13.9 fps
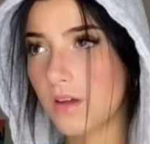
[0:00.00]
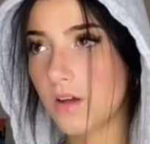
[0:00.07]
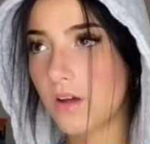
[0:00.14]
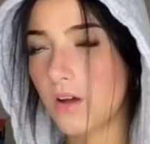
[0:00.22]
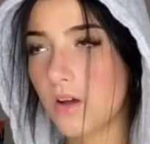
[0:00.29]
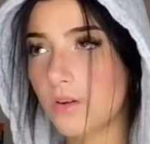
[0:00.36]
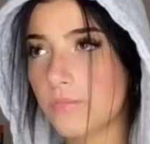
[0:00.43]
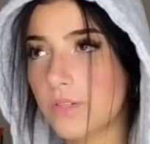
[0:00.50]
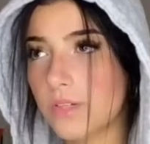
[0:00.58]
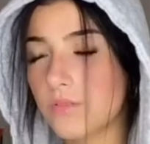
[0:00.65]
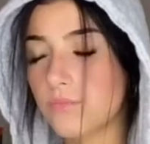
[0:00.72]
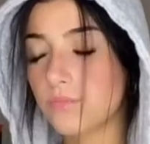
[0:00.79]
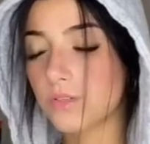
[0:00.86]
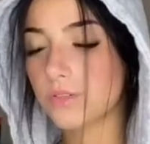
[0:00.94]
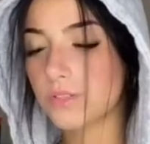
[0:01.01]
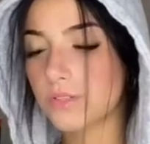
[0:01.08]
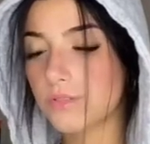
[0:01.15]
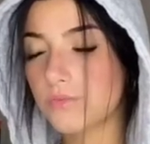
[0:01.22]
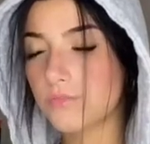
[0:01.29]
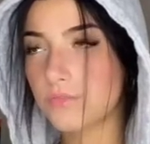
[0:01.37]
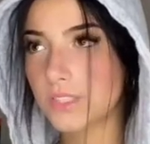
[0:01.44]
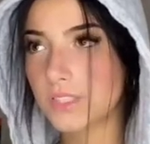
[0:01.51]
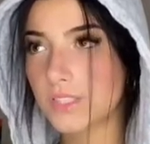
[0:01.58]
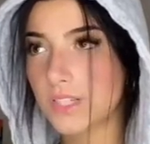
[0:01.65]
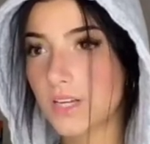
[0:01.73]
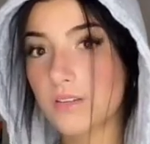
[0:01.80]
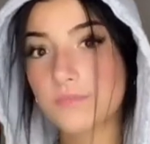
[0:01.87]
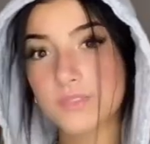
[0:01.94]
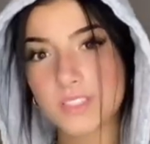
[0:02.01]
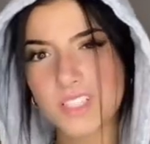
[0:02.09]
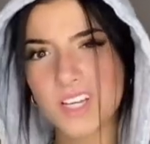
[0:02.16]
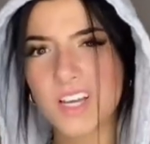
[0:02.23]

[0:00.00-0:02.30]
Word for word: These were some really tricky challenges,